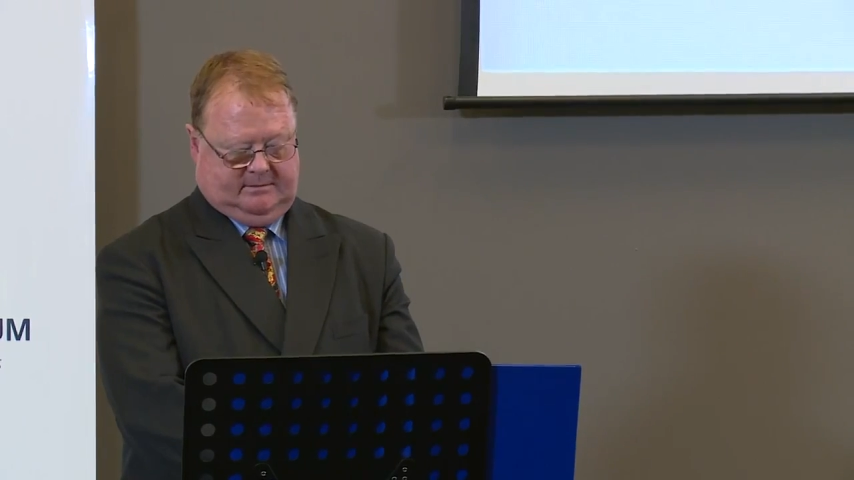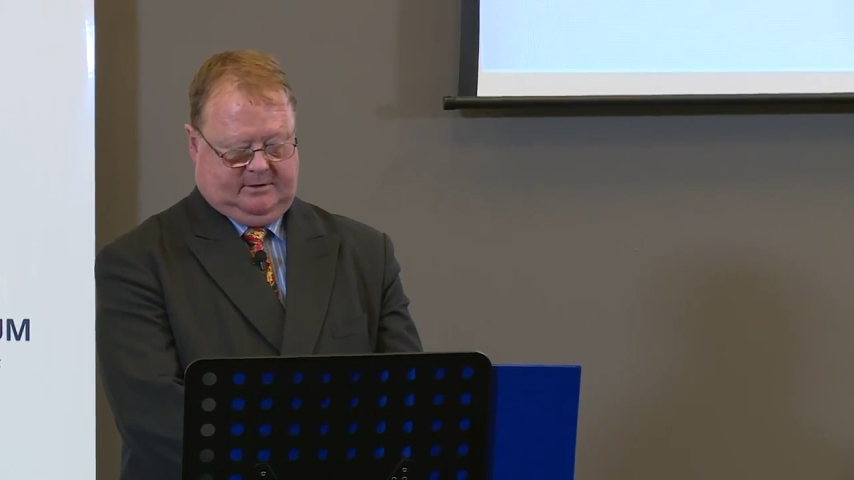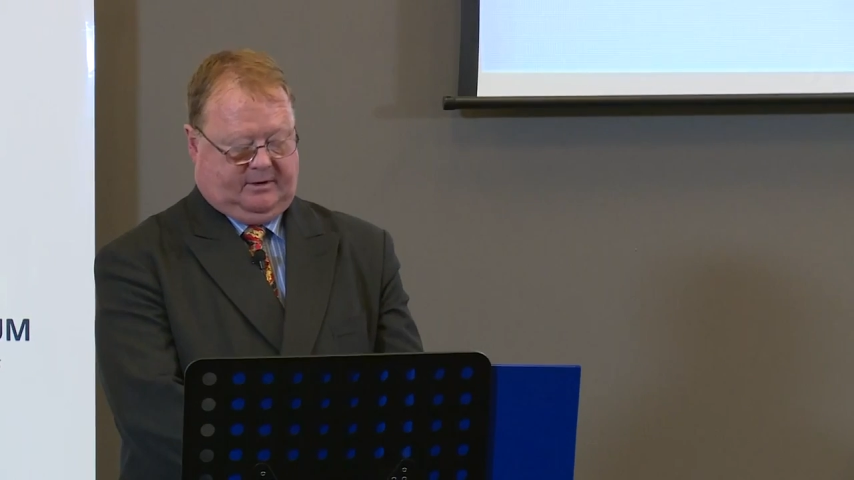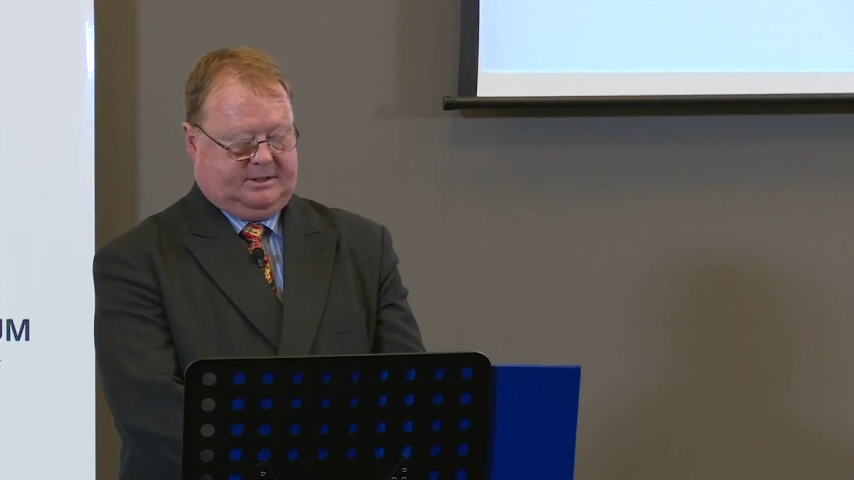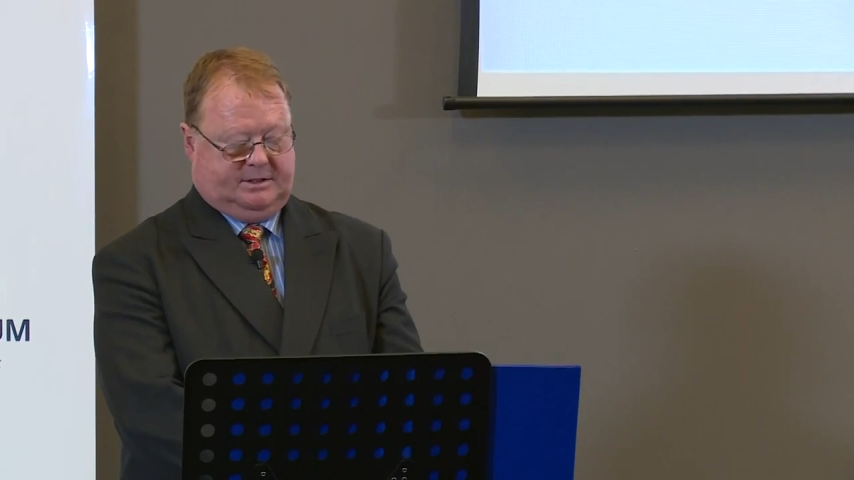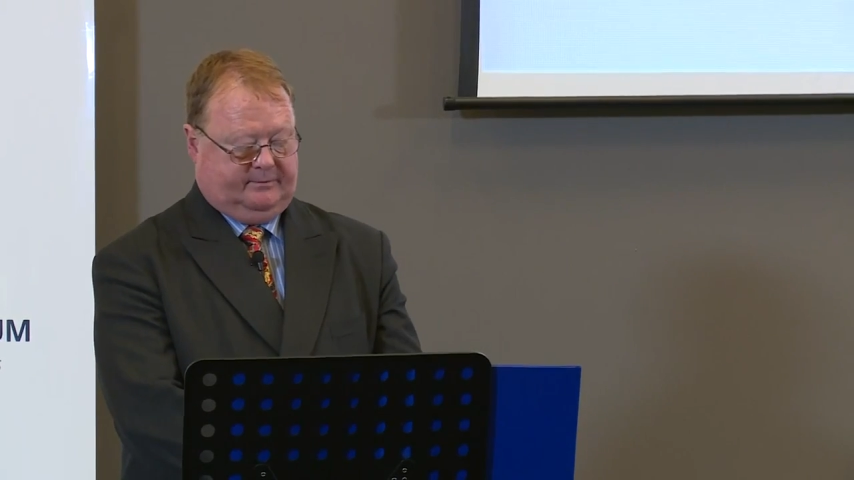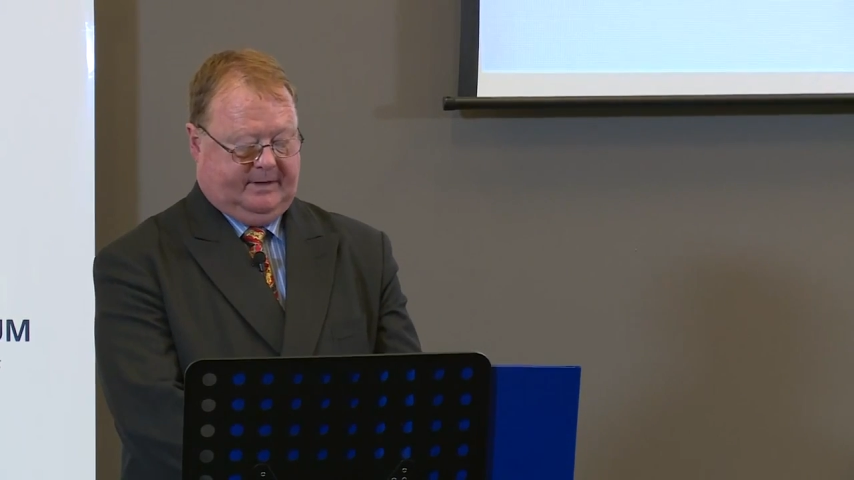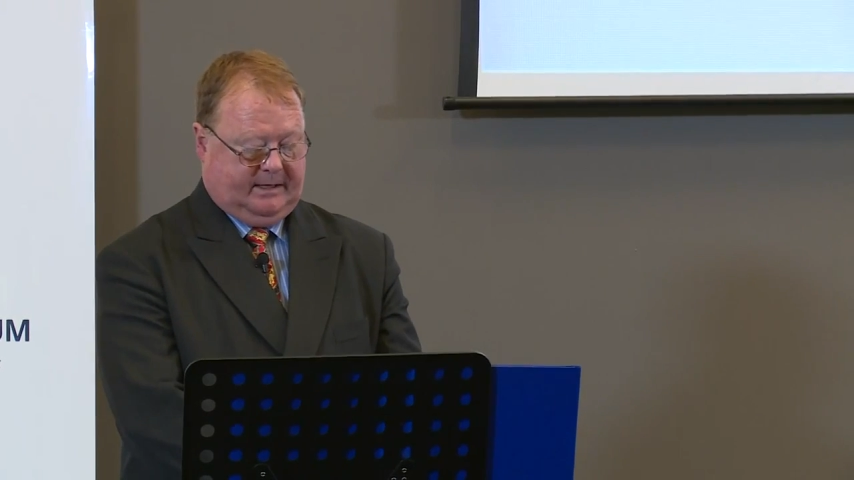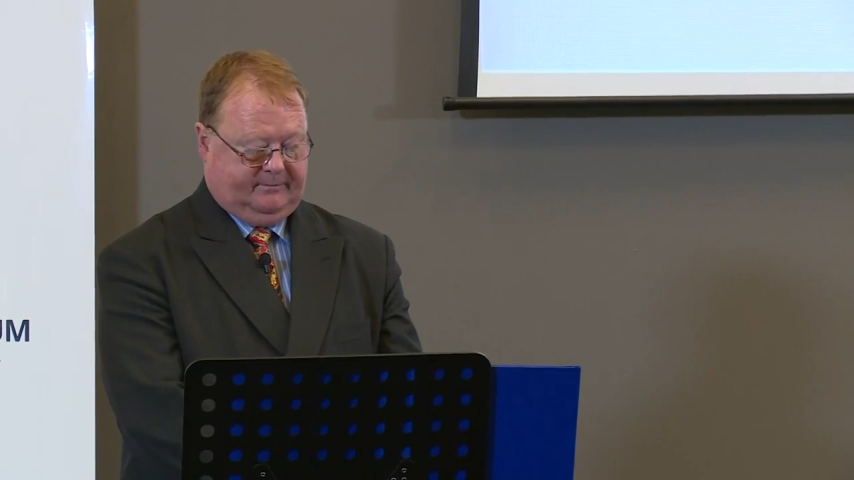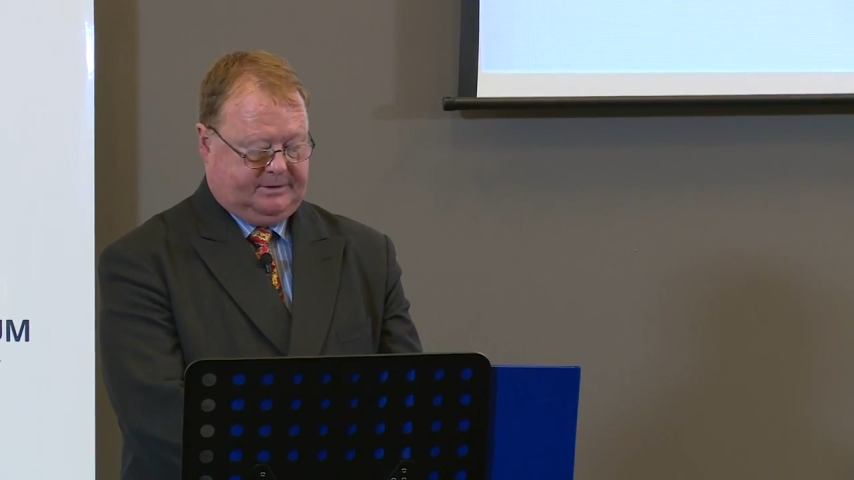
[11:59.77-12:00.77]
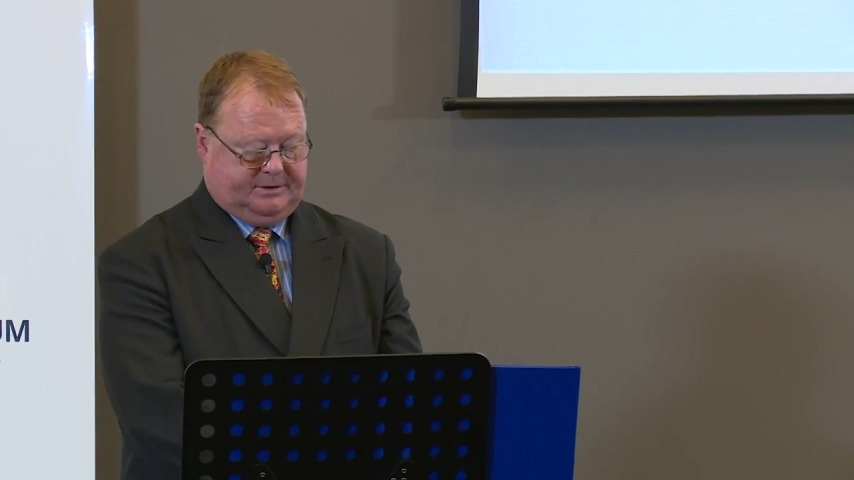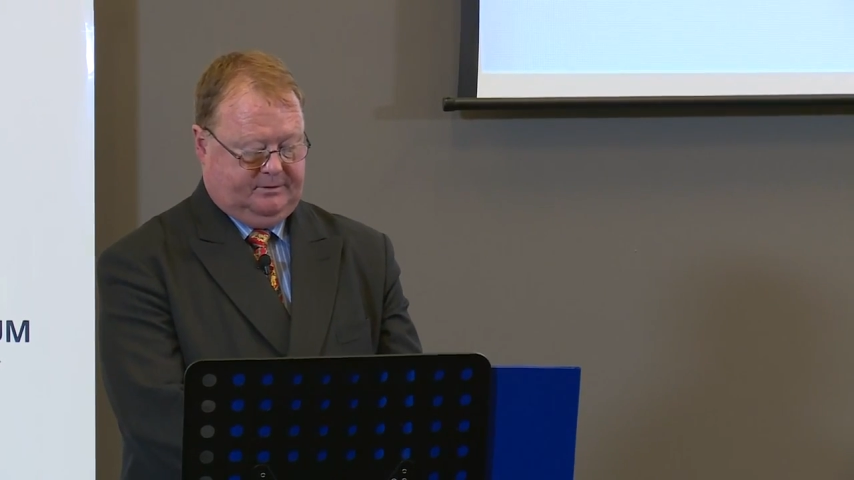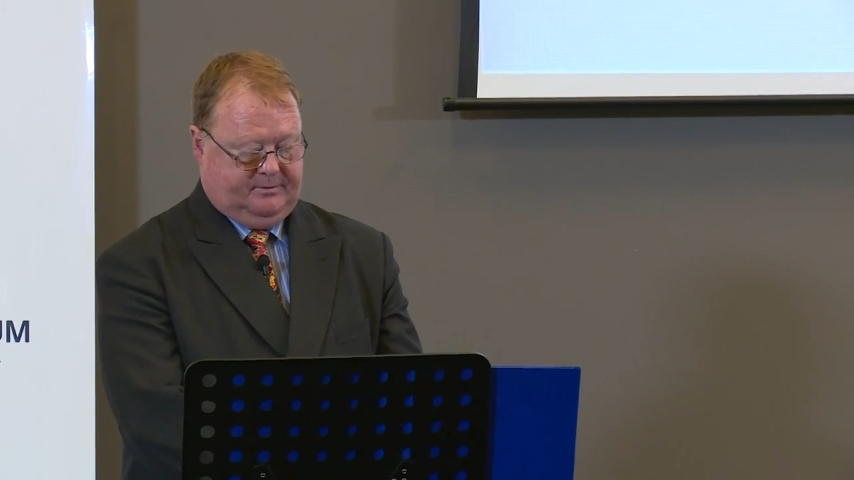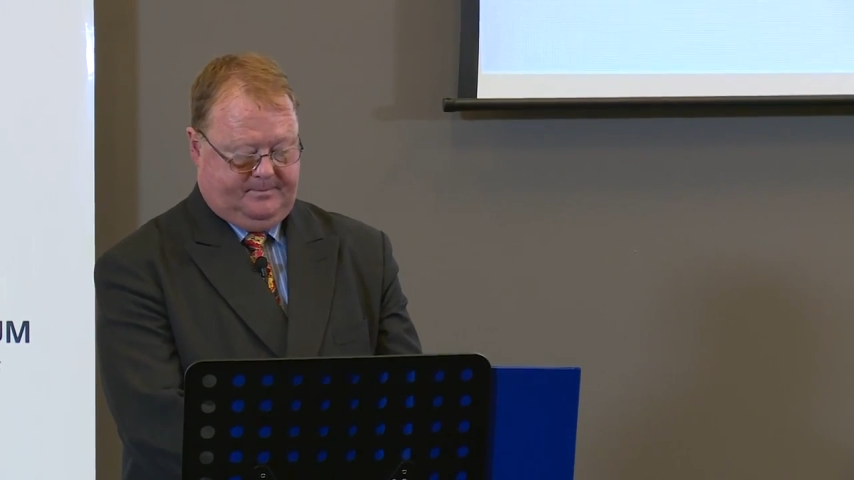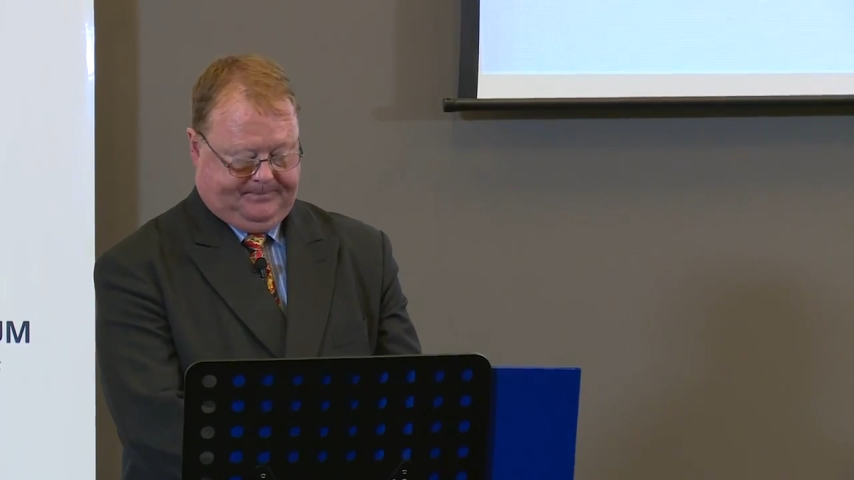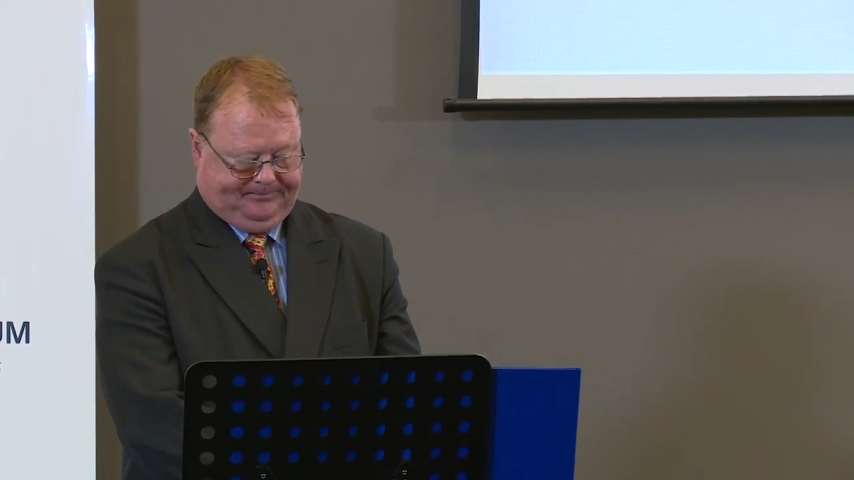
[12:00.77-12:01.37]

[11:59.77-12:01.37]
got itself out of the tomb,